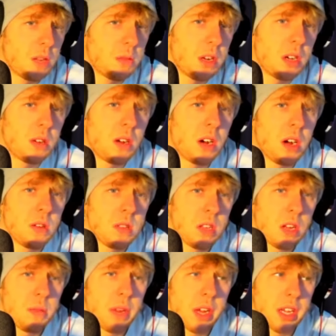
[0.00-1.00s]
about I'll
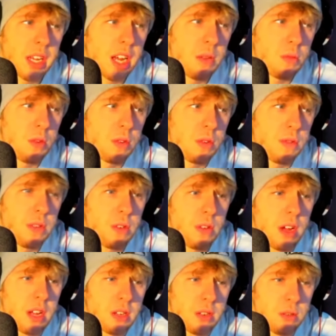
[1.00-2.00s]
turn my camera off when
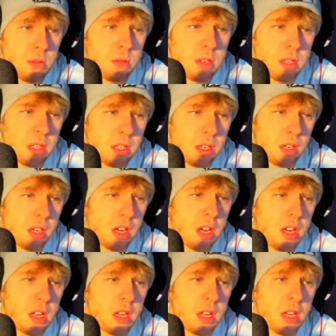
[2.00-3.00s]
you handle Rizzy, okay?